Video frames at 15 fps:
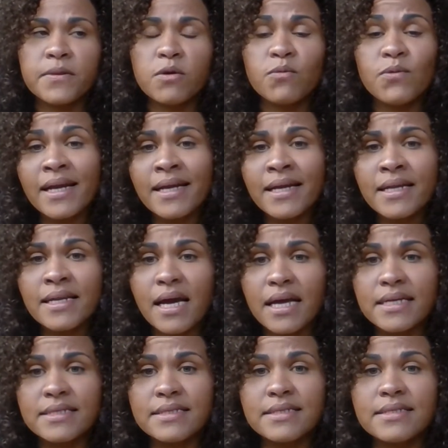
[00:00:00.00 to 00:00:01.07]

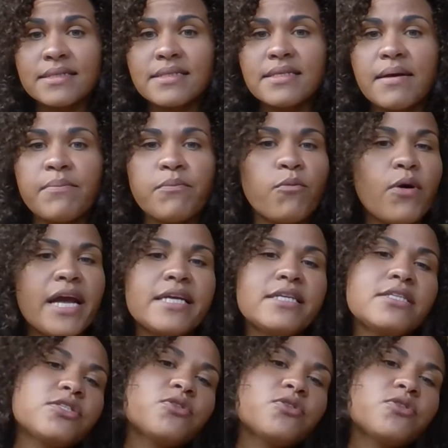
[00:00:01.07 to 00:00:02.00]
recognized in some ways.